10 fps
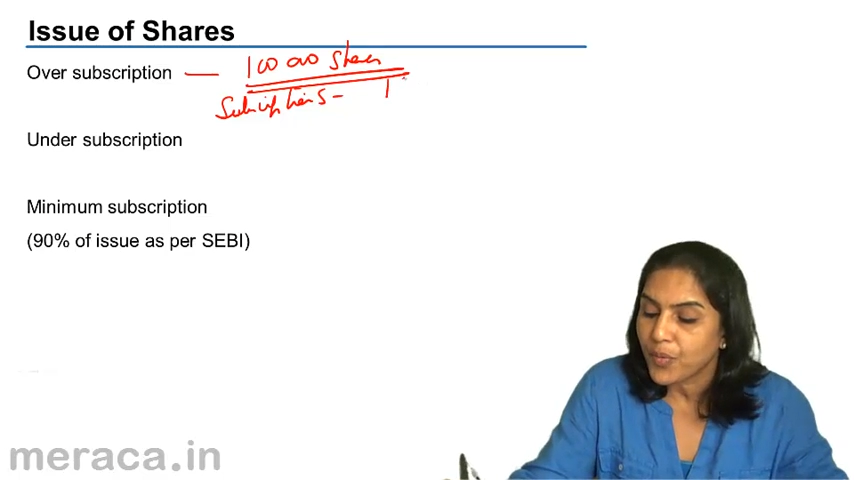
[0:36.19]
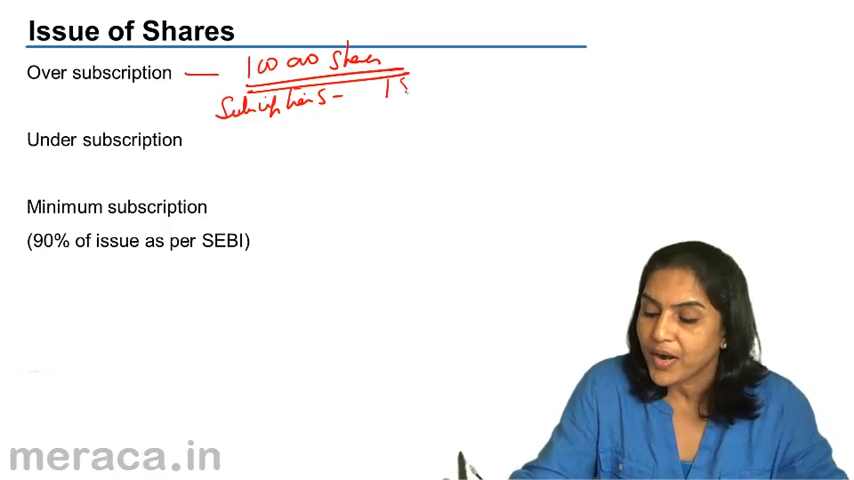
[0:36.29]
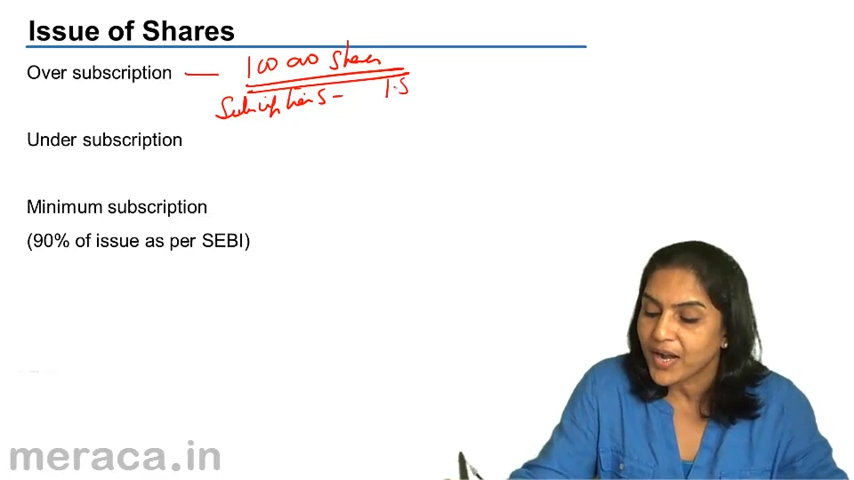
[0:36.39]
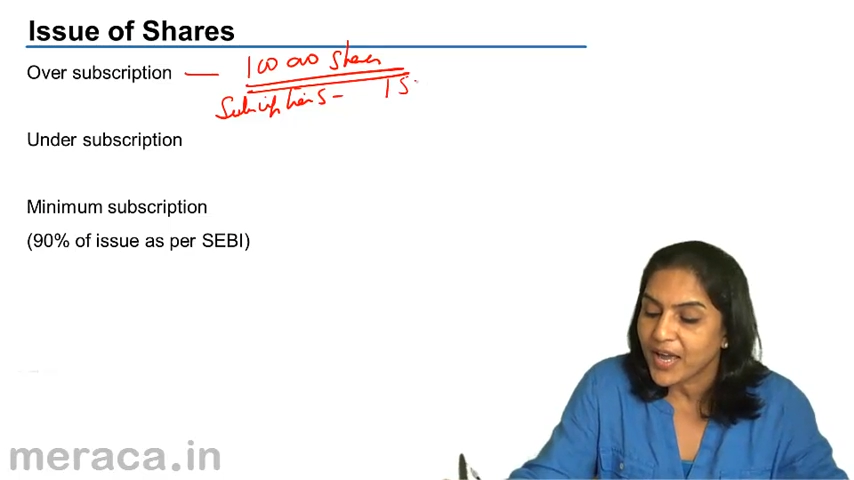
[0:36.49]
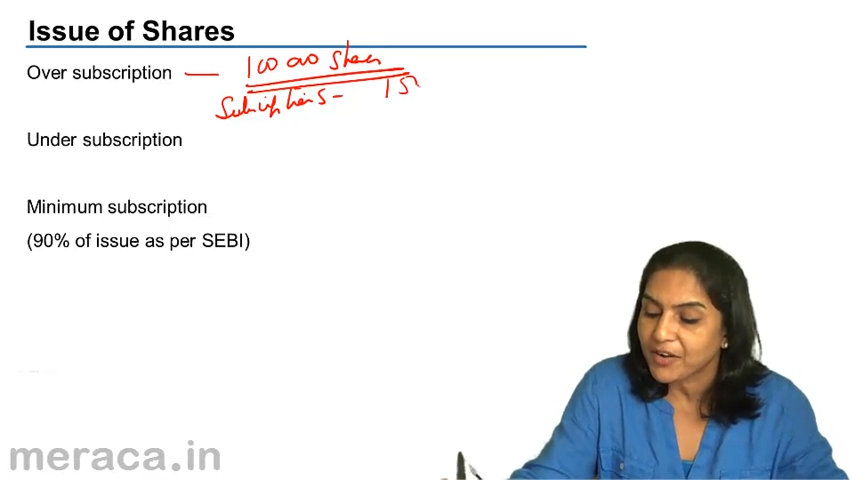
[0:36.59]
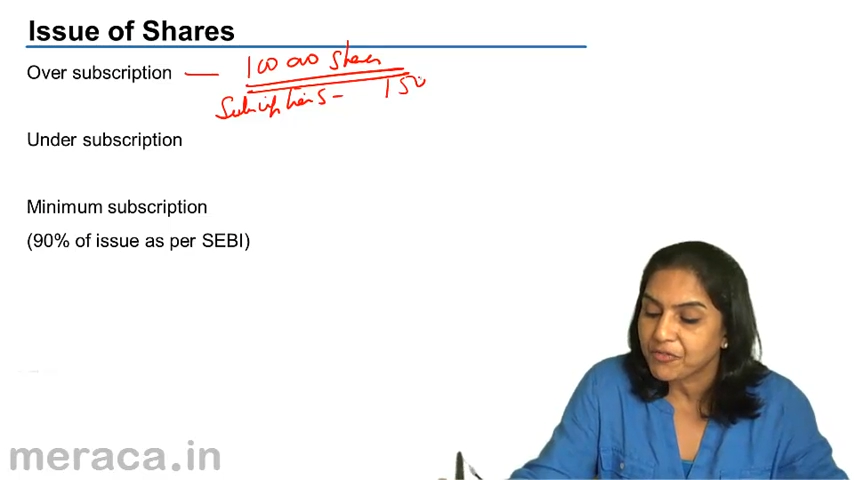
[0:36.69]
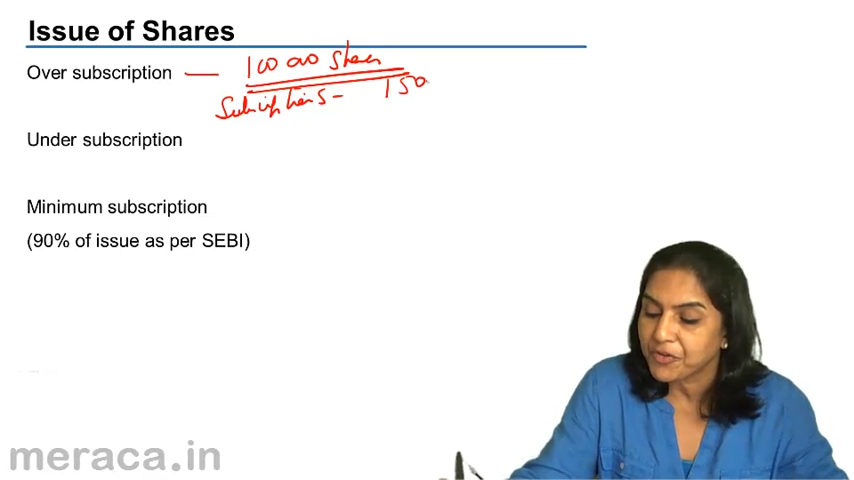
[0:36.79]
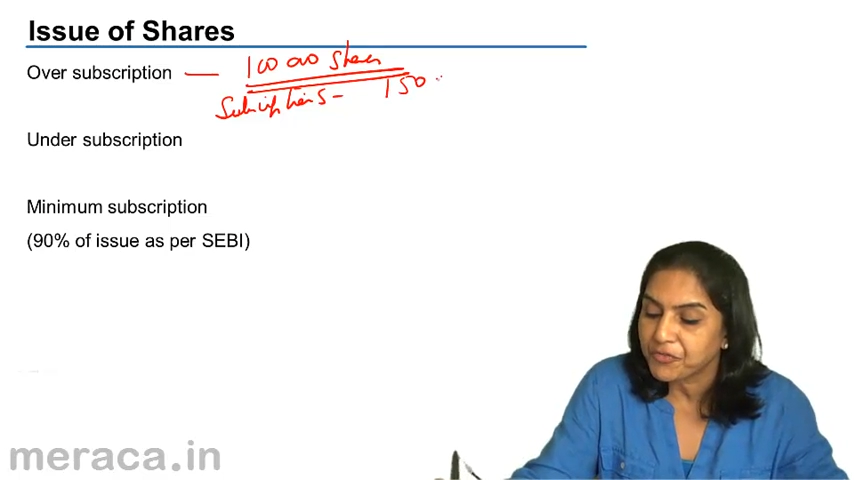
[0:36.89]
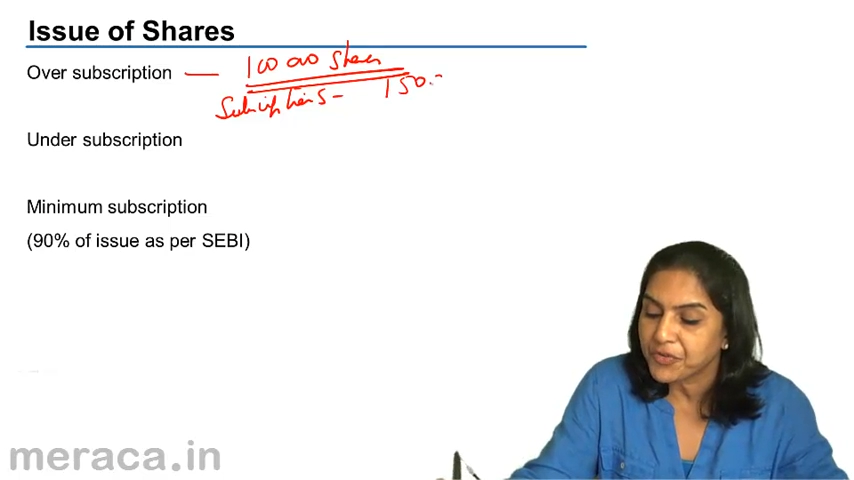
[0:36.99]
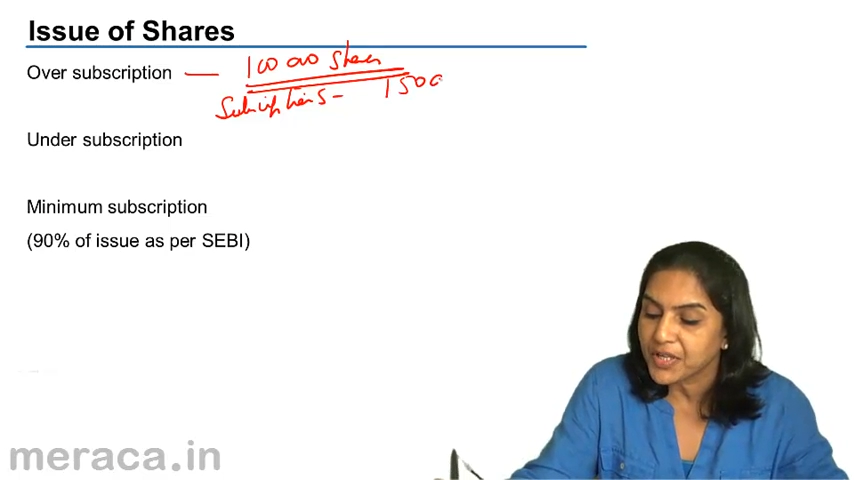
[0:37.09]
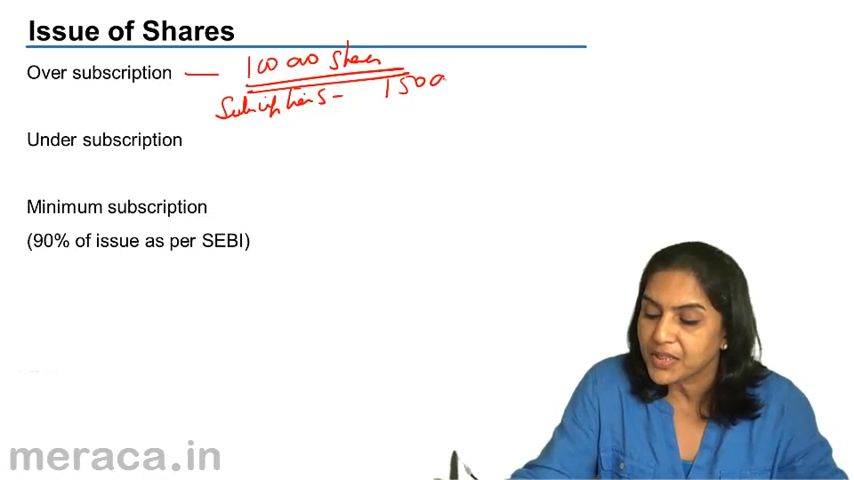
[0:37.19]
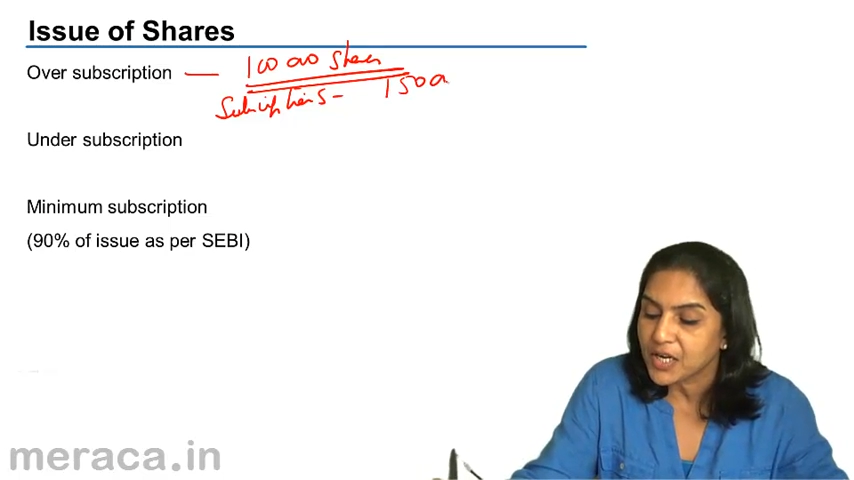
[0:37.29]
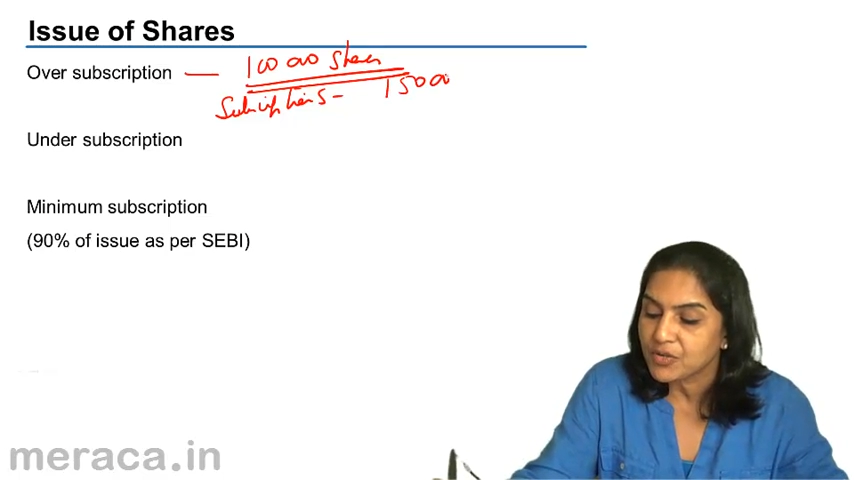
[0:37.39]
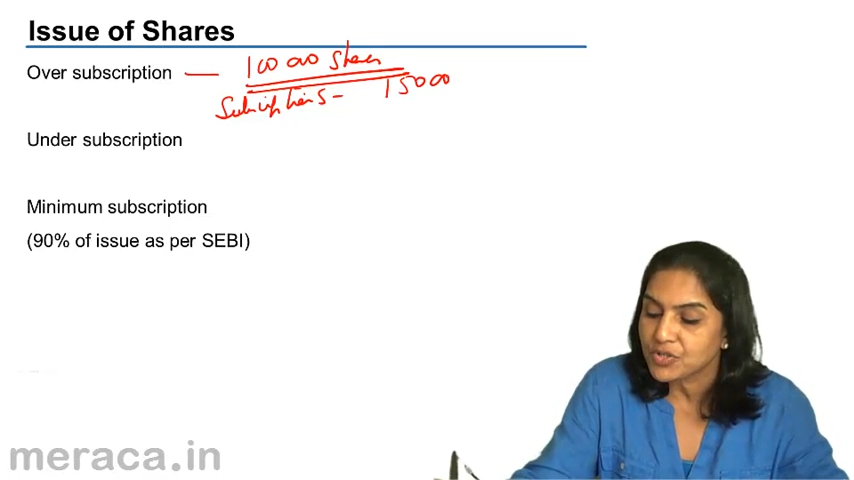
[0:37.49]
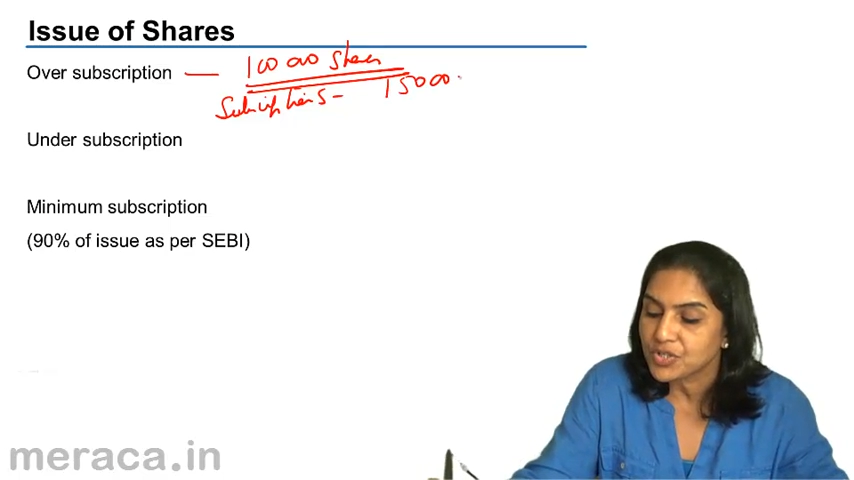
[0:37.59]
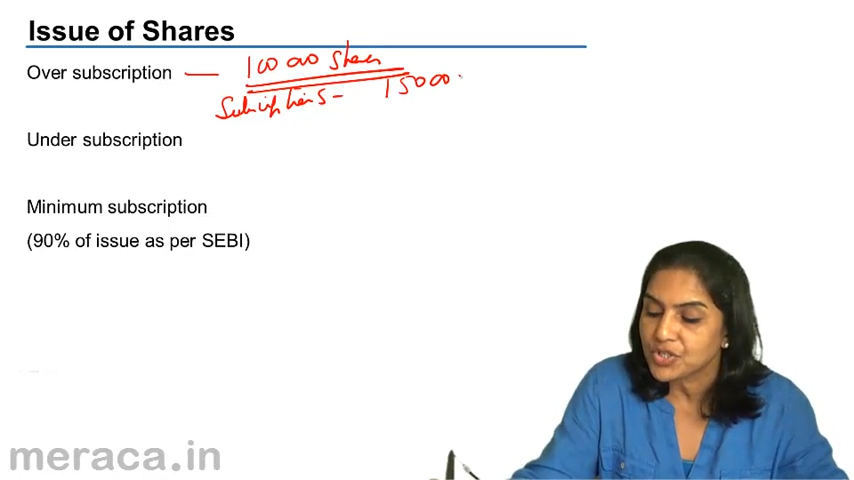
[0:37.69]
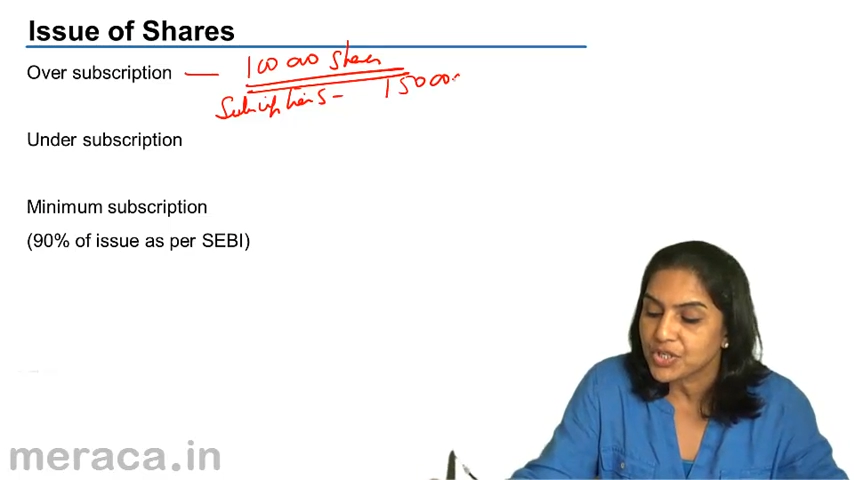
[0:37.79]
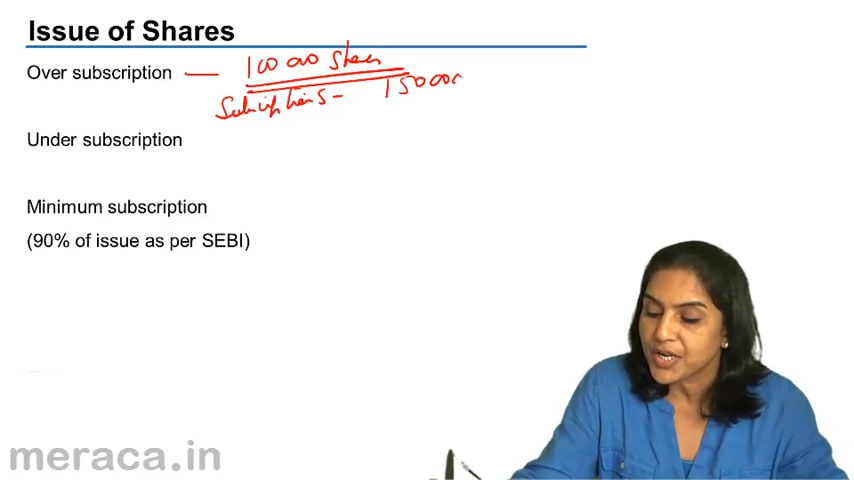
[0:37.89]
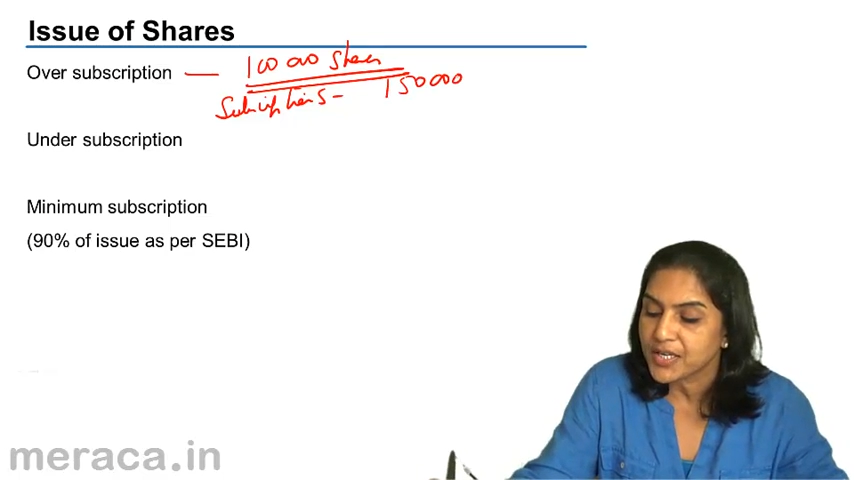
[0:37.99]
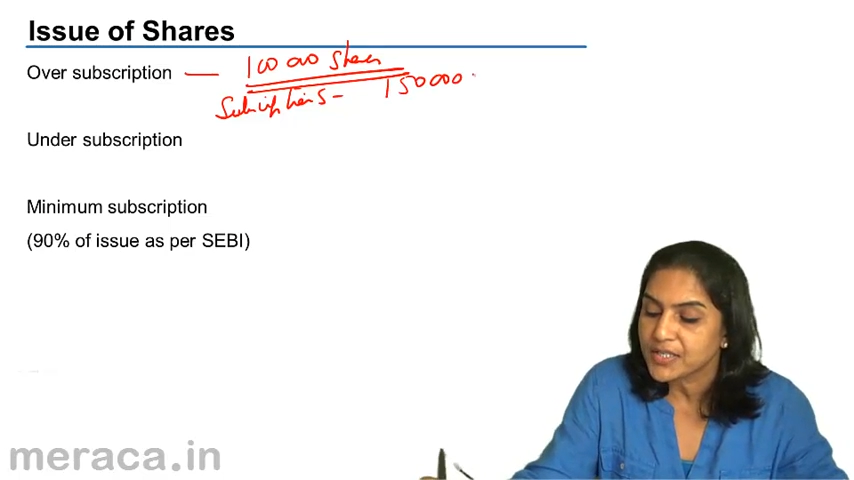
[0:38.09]
1,50,000
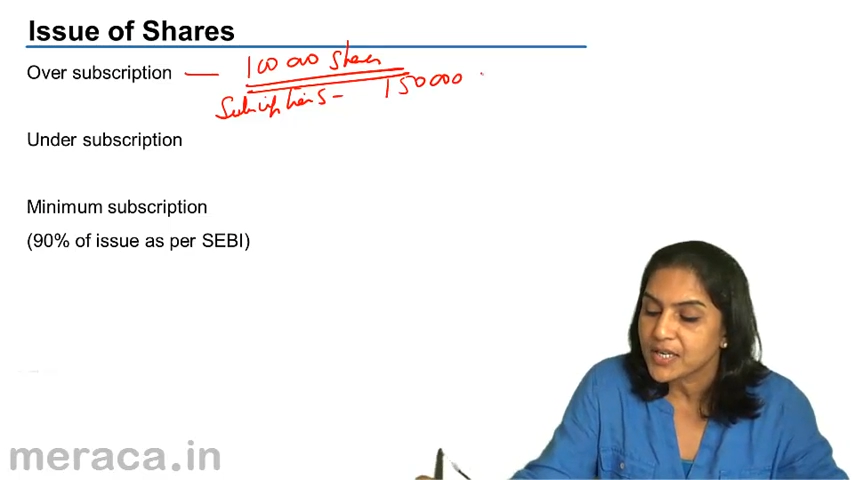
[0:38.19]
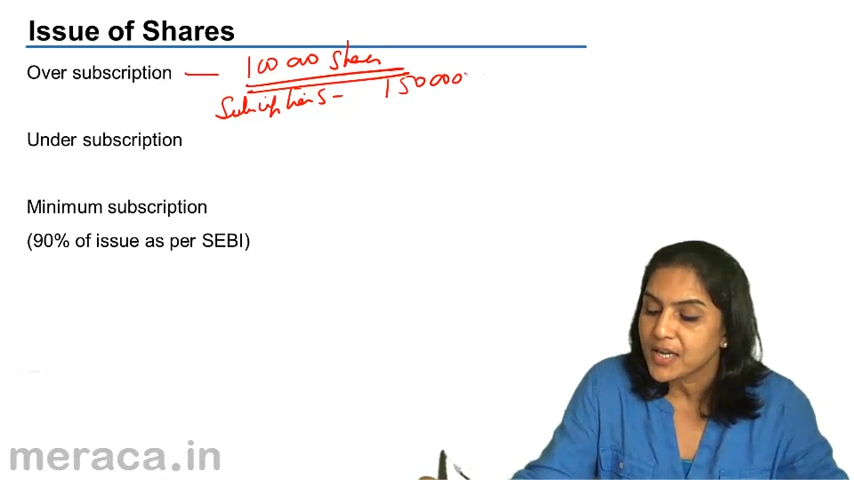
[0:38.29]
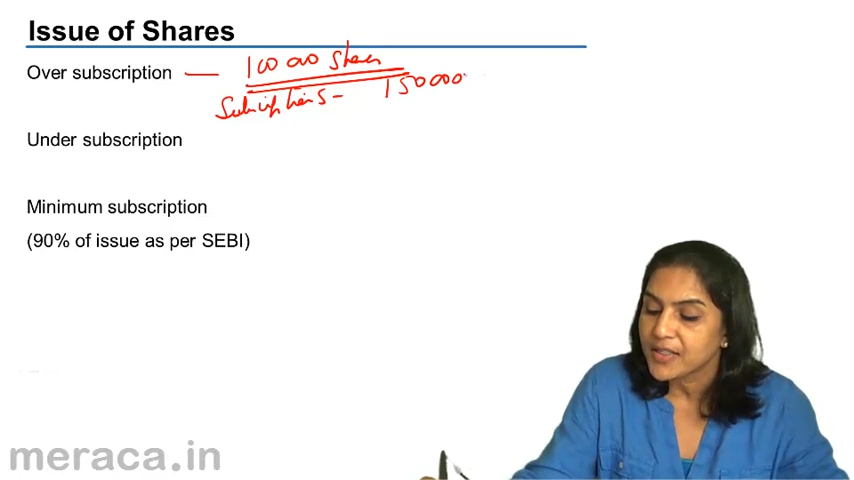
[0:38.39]
shares.